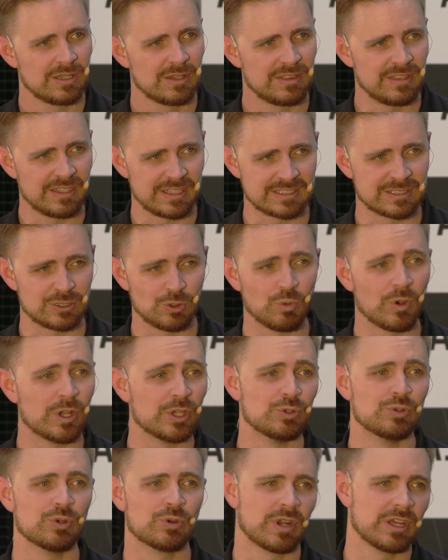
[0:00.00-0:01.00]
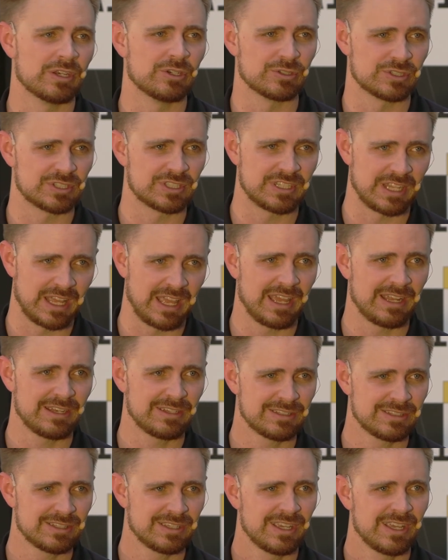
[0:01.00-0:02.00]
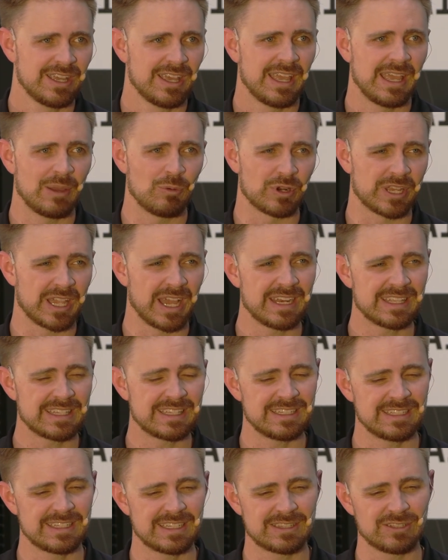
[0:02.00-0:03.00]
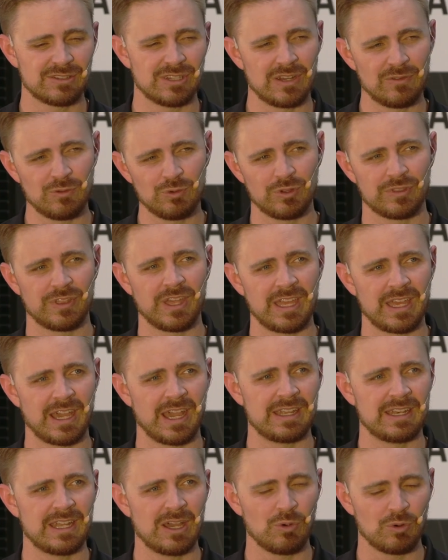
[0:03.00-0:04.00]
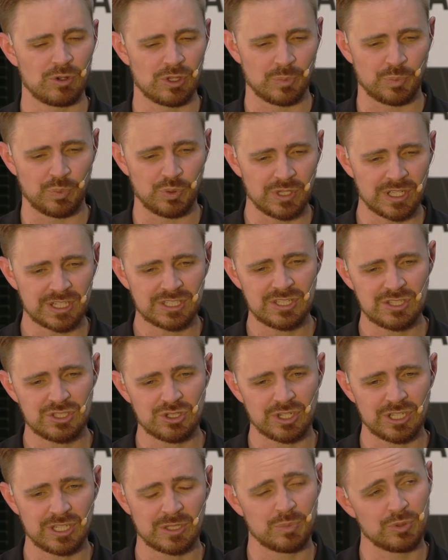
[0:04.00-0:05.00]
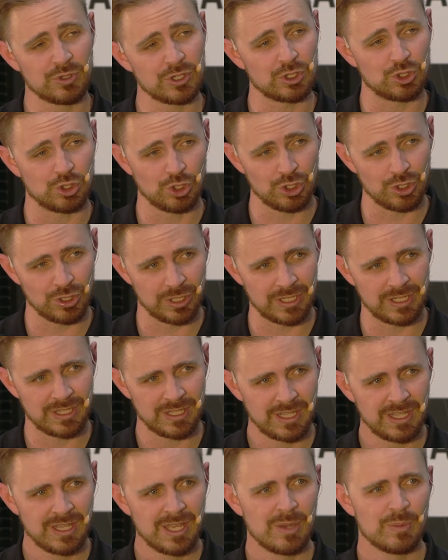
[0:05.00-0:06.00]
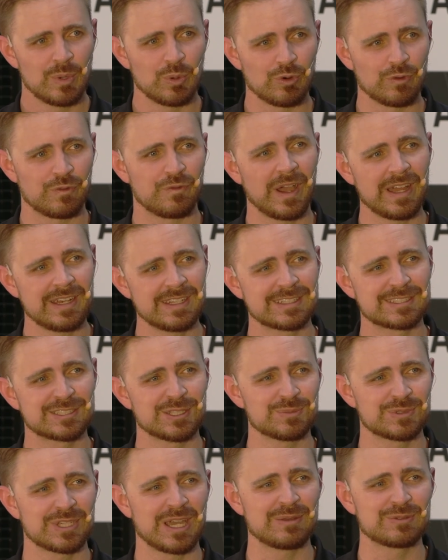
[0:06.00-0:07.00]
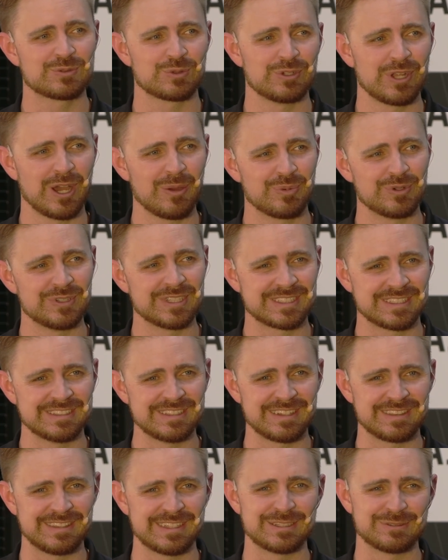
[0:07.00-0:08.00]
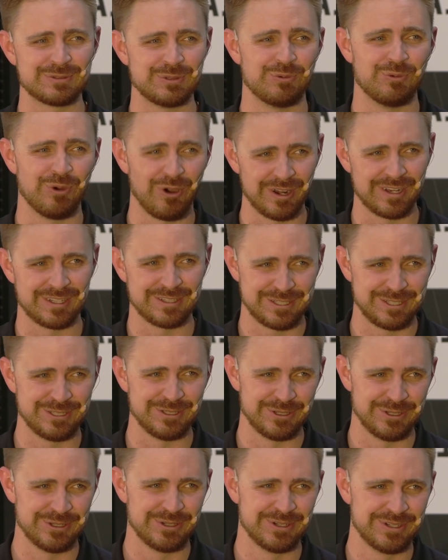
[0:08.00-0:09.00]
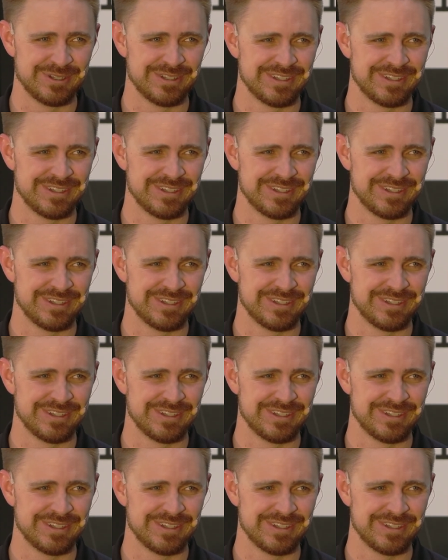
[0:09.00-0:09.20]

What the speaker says: things in a way you don't understand. And we're kind of getting at the level with AI now where the predictions are getting pretty good, but we're finding sometimes we're not predicting the things we wanted to.